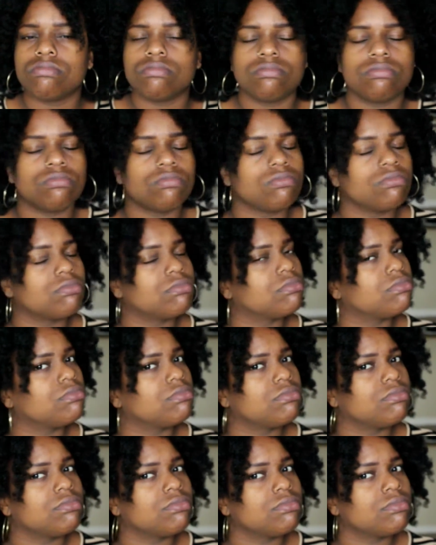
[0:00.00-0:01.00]

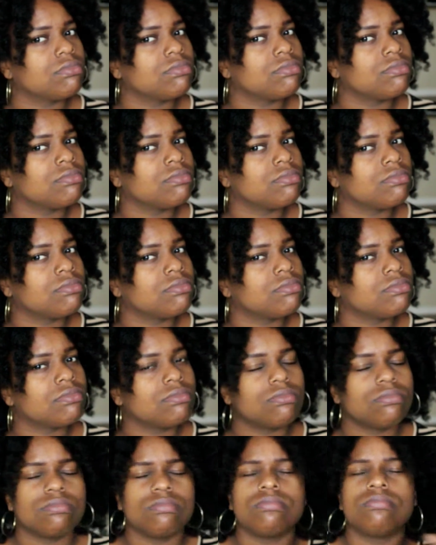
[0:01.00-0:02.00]

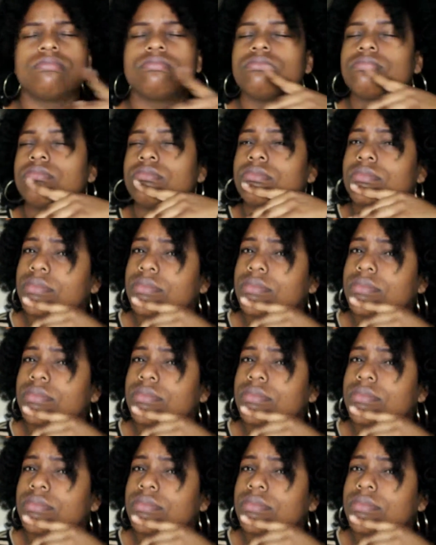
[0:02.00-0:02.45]
No one is speaking in this clip.